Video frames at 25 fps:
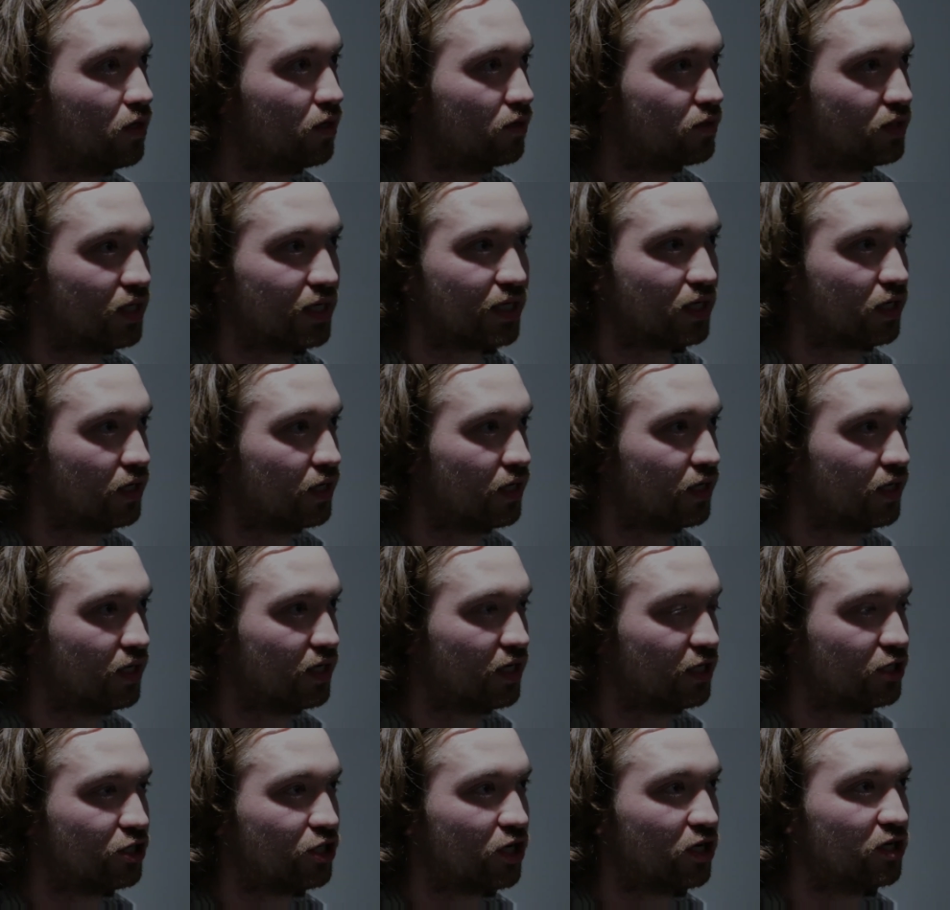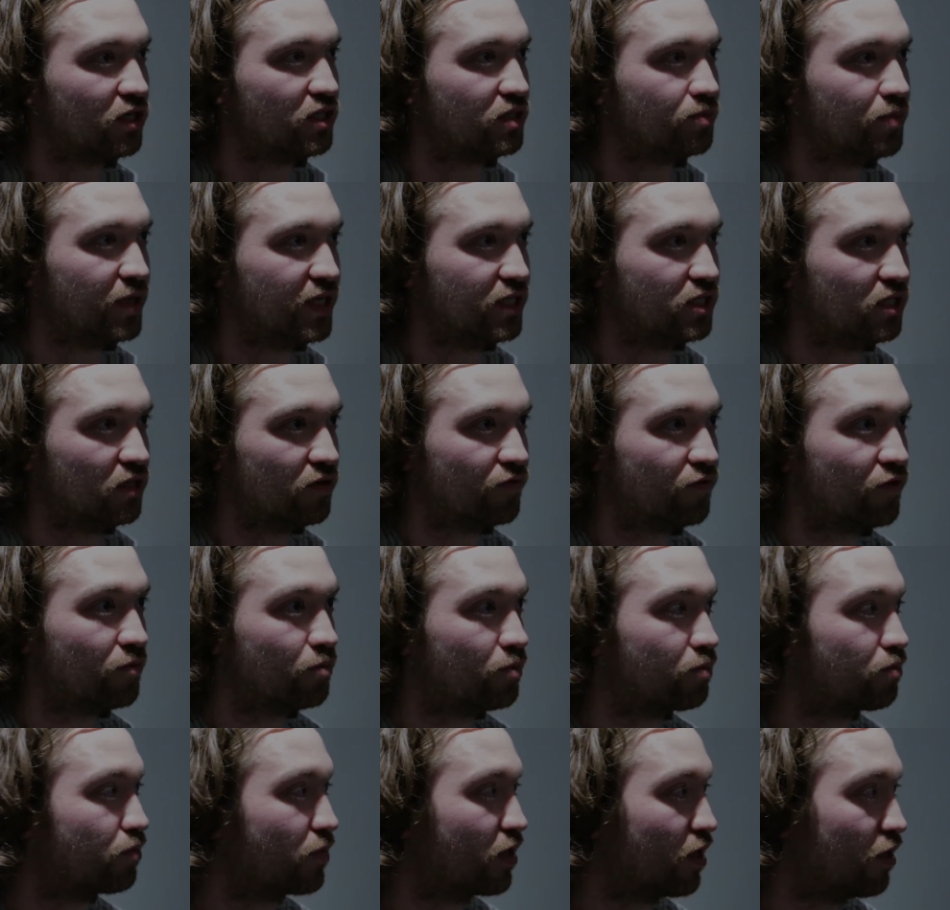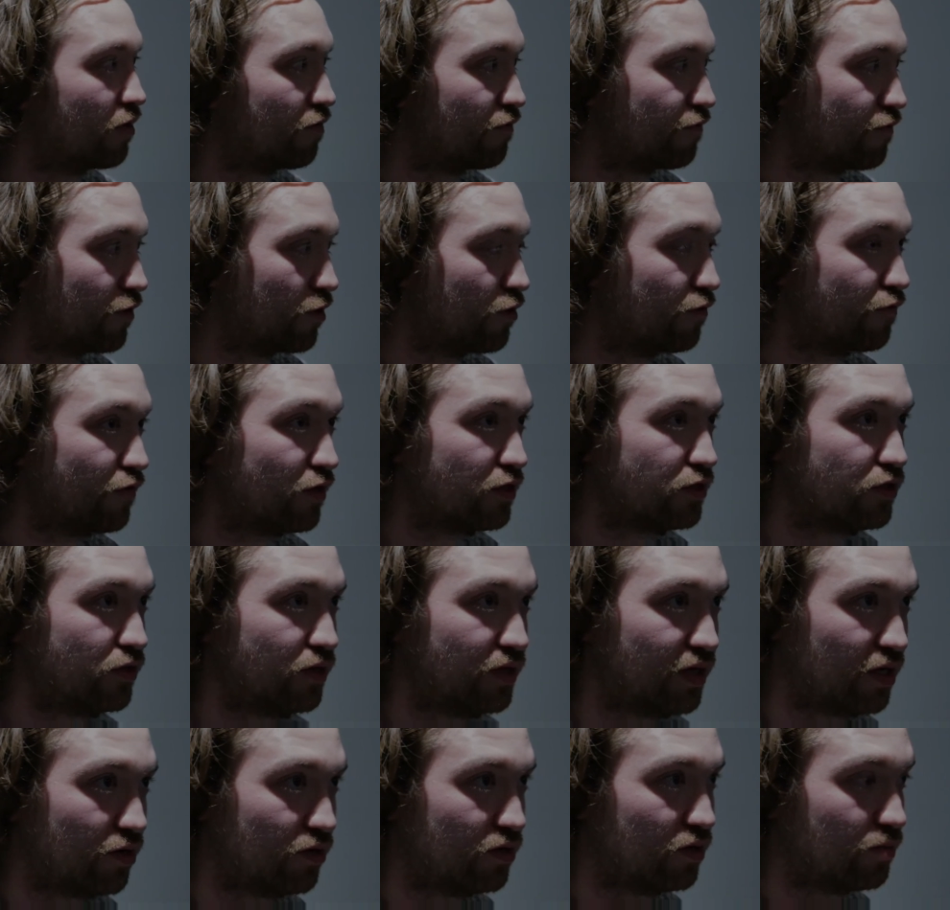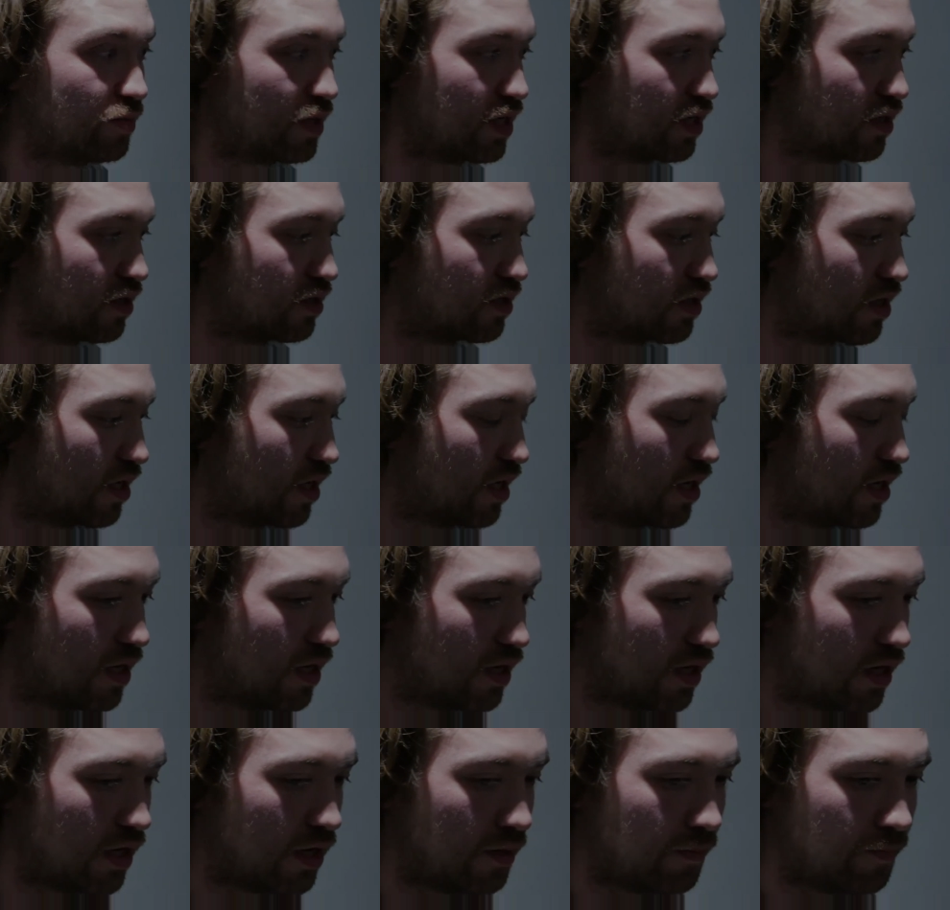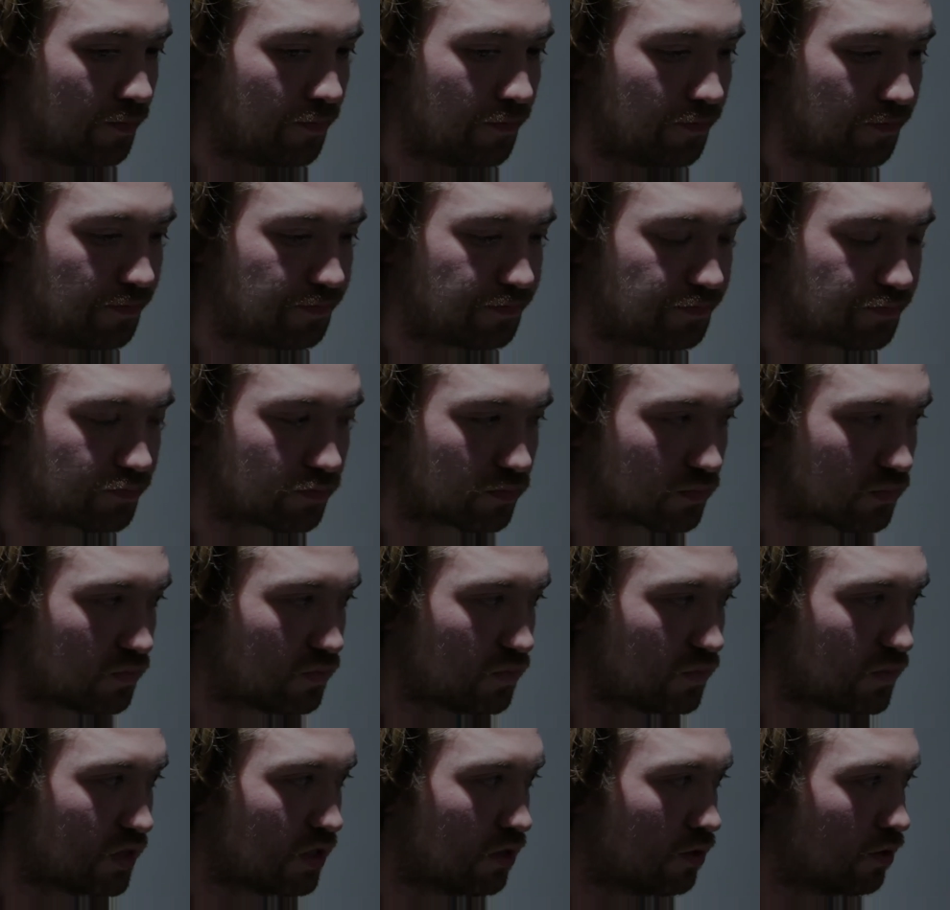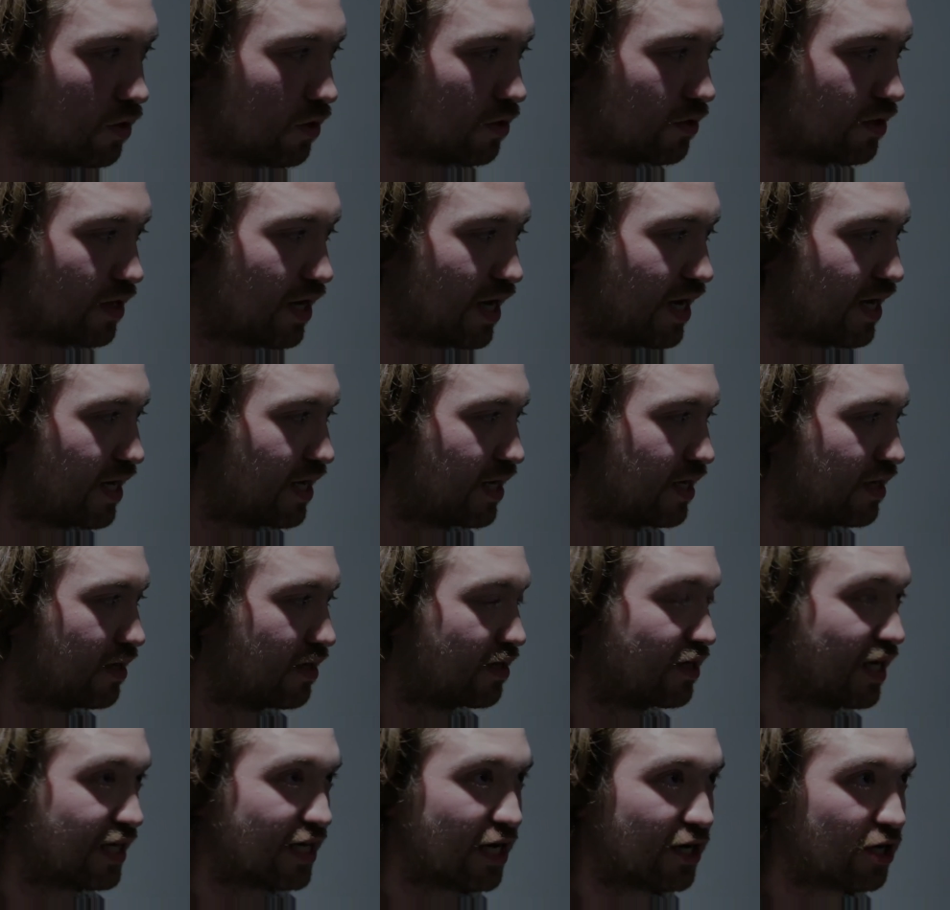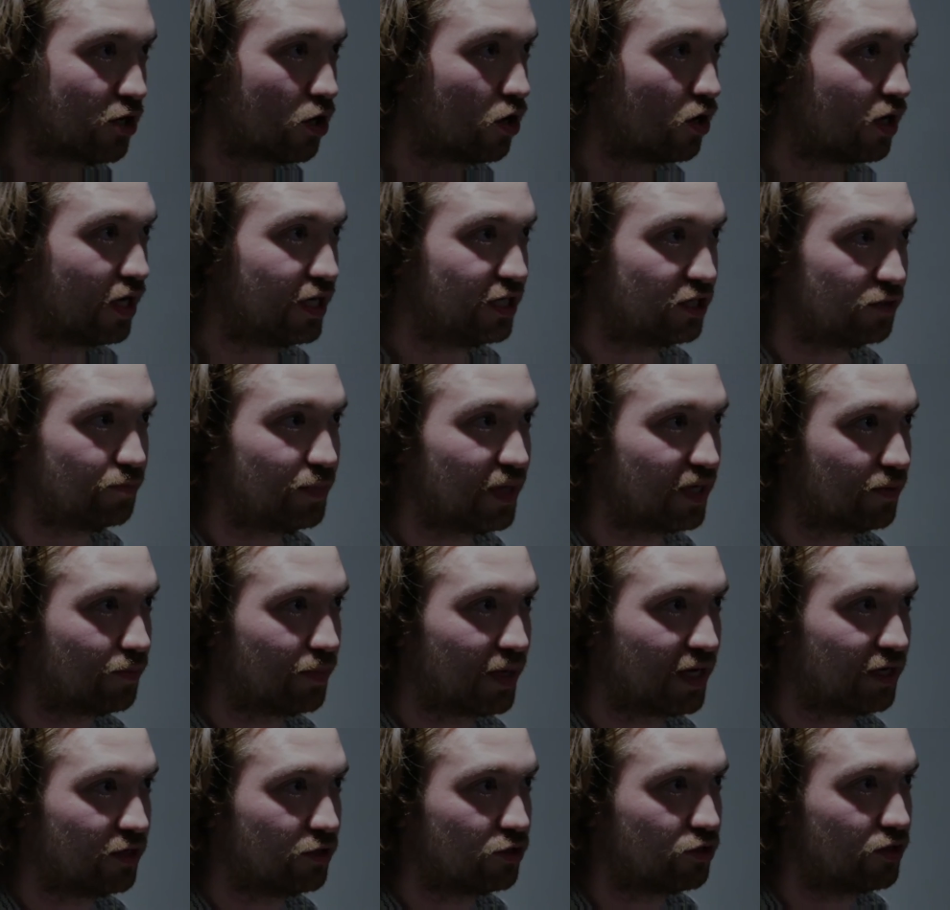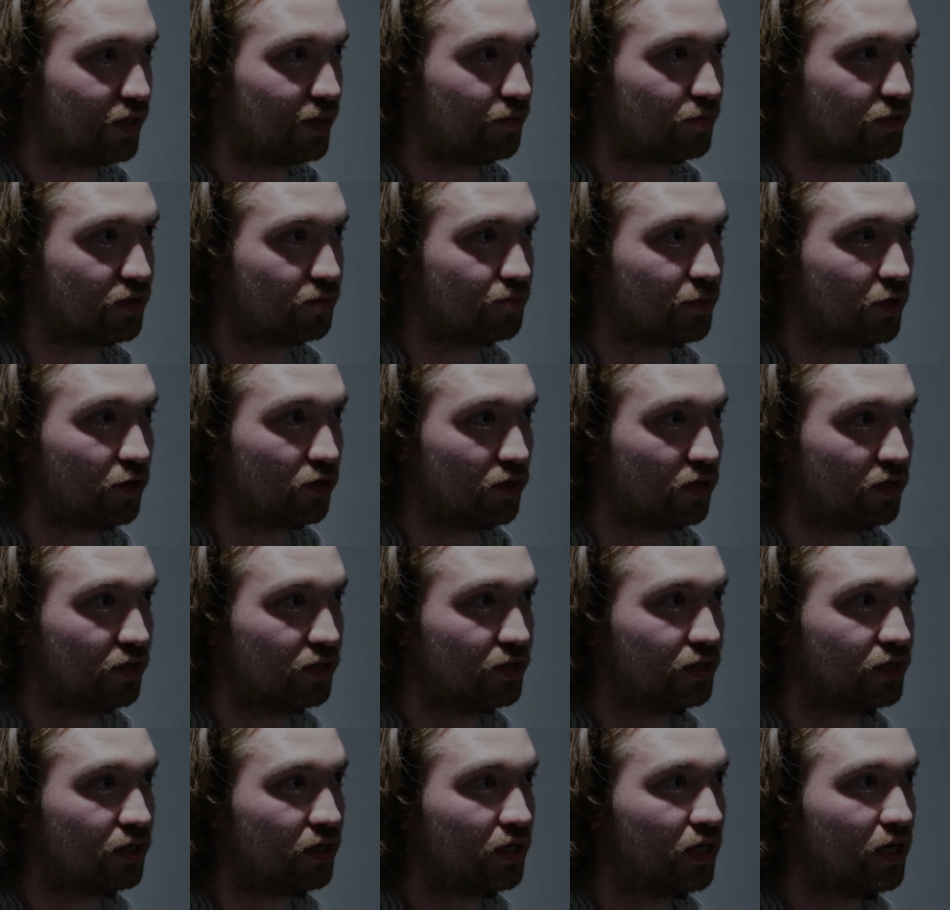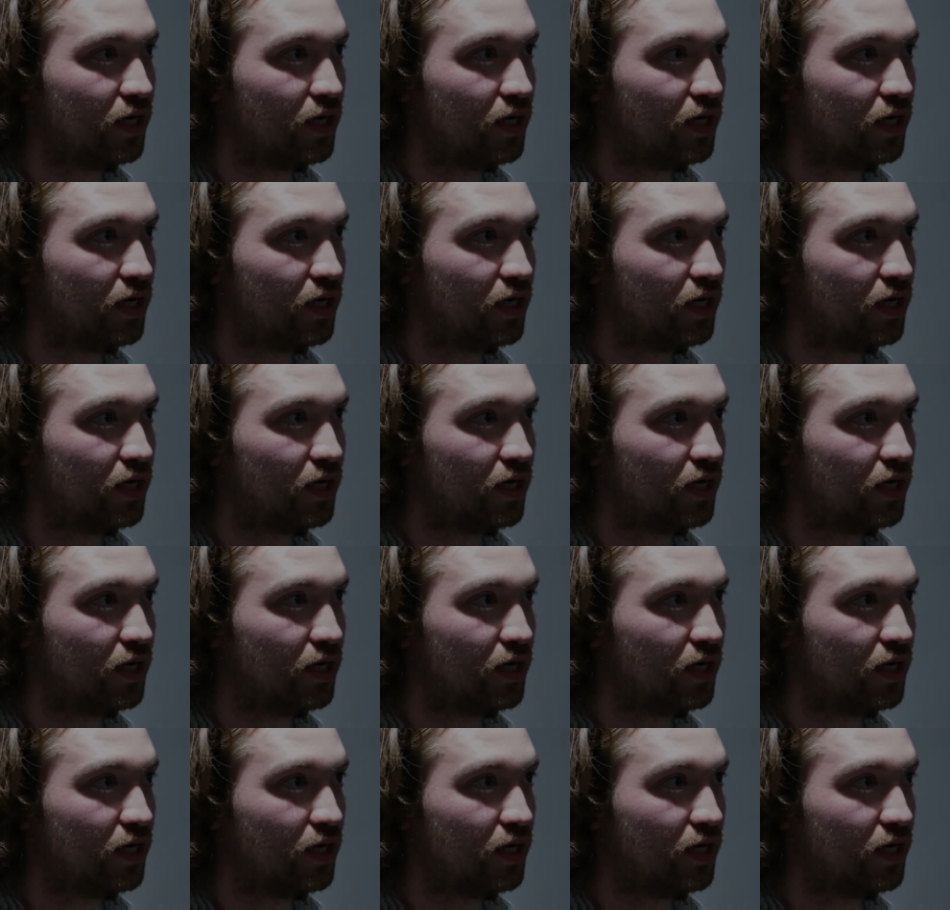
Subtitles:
It's like a chance meeting of a few of us who are now in the band on a college big band trip to Poland.